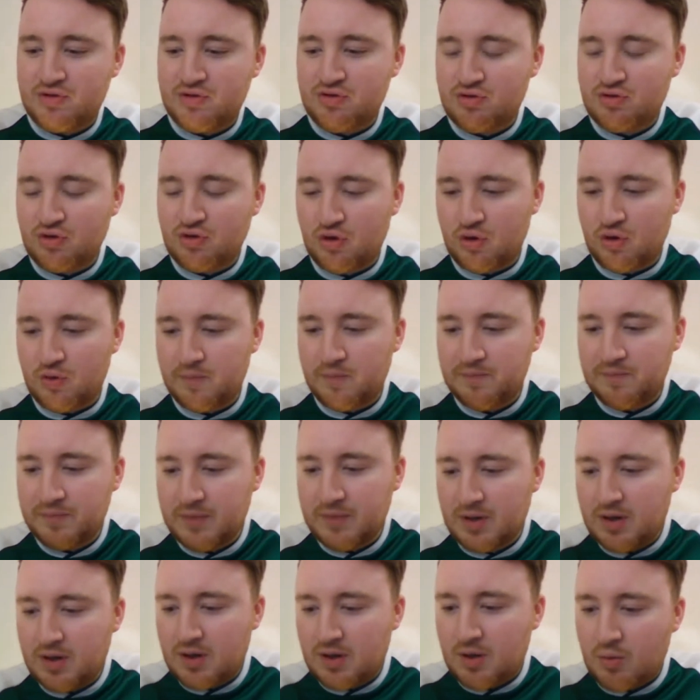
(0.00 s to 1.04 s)
So
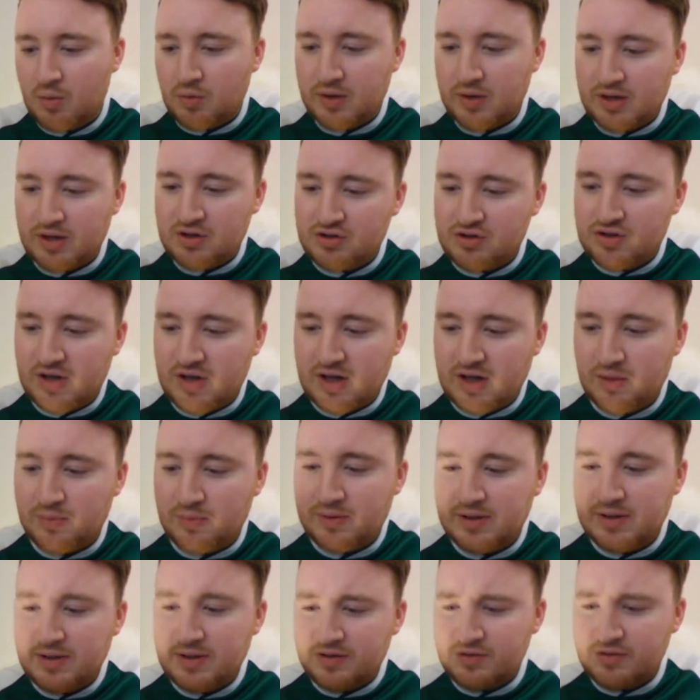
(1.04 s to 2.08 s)
we'll get started
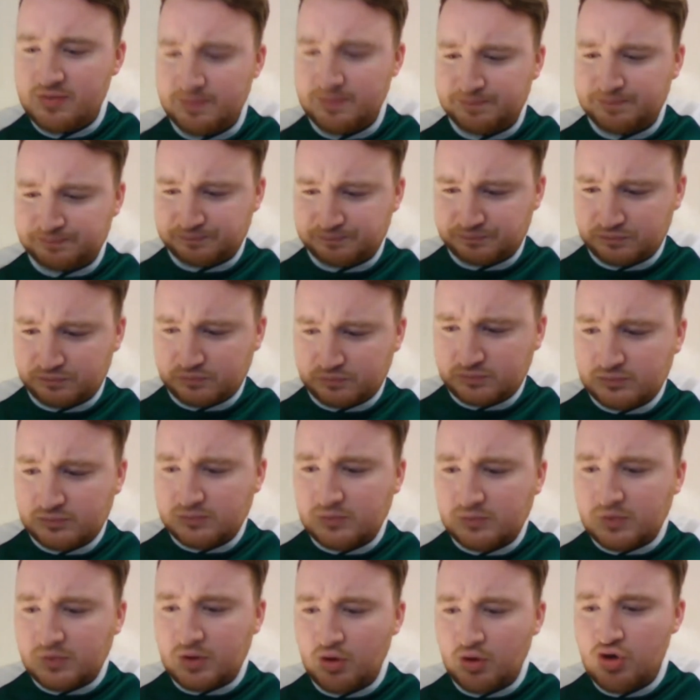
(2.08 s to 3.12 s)
with these.
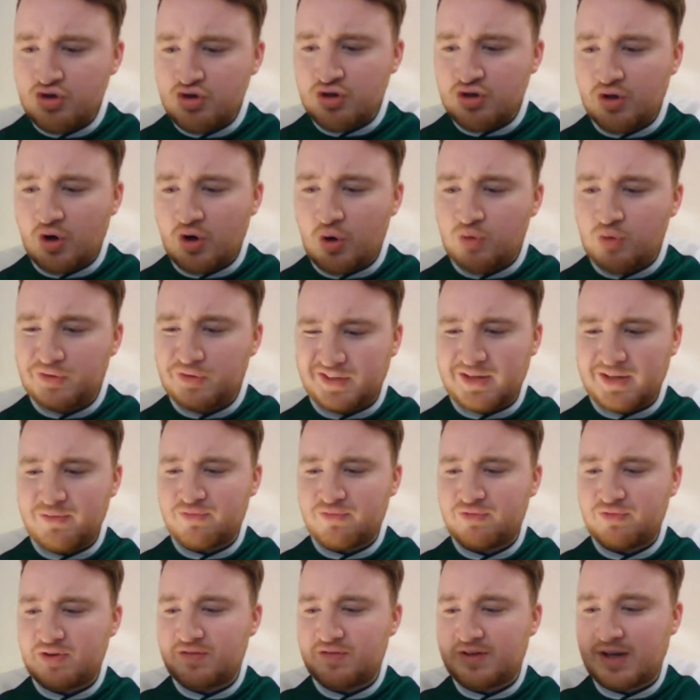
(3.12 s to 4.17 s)
Who's your
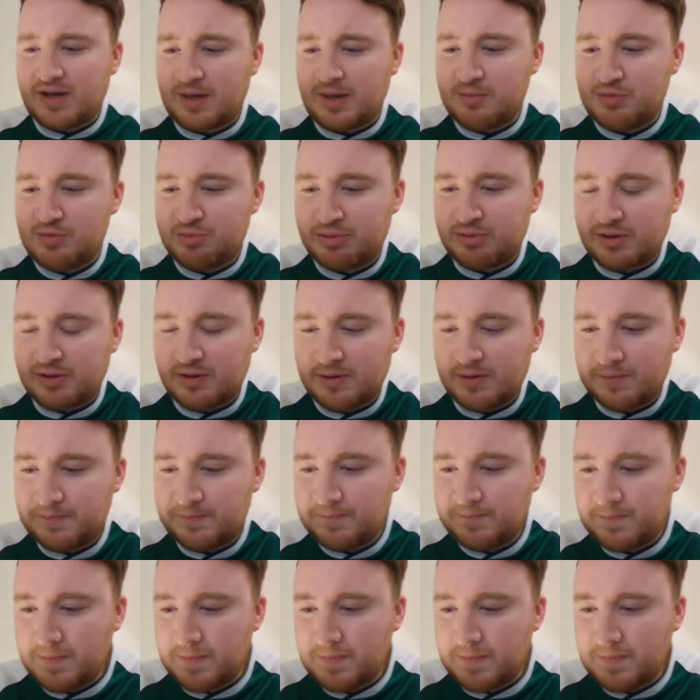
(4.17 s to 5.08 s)
all-time favourite Hibs player?